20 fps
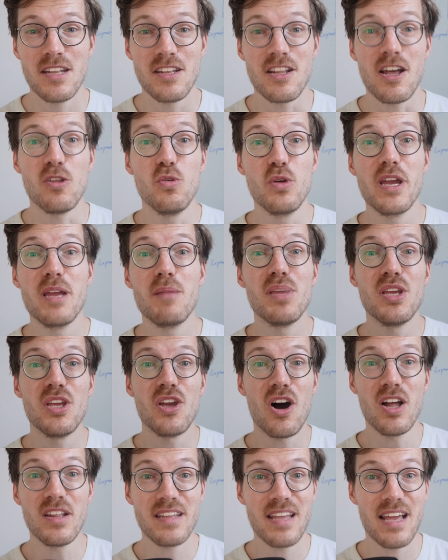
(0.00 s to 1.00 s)
Now looking
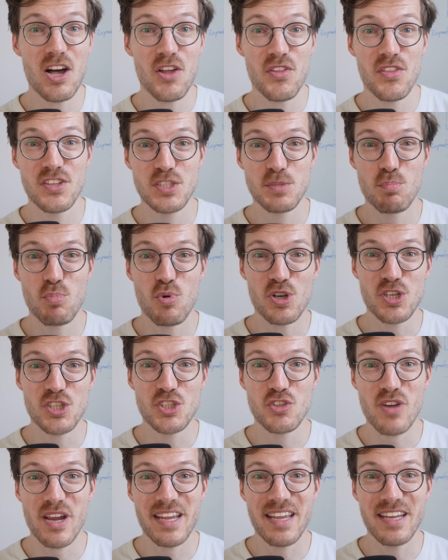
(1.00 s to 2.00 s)
beyond health and sports
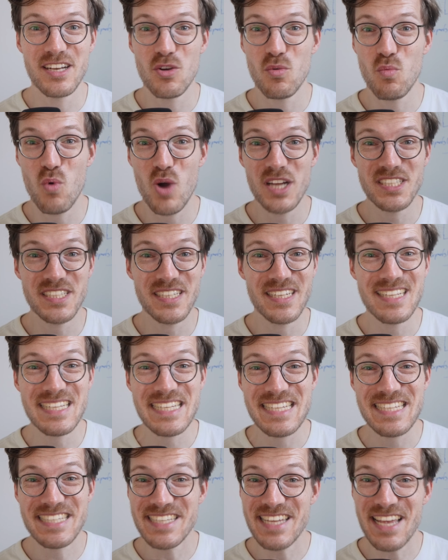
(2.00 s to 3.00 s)
tracking, the watch in
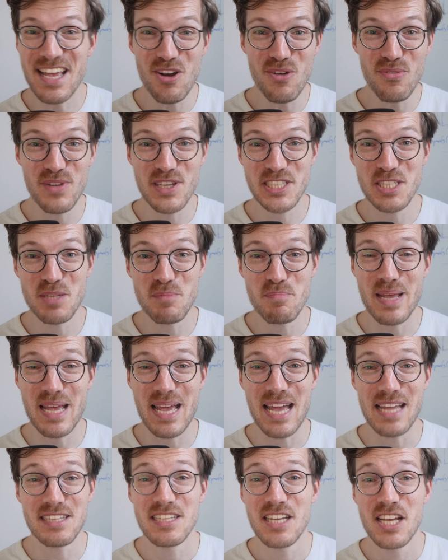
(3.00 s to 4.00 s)
itself isn't bad.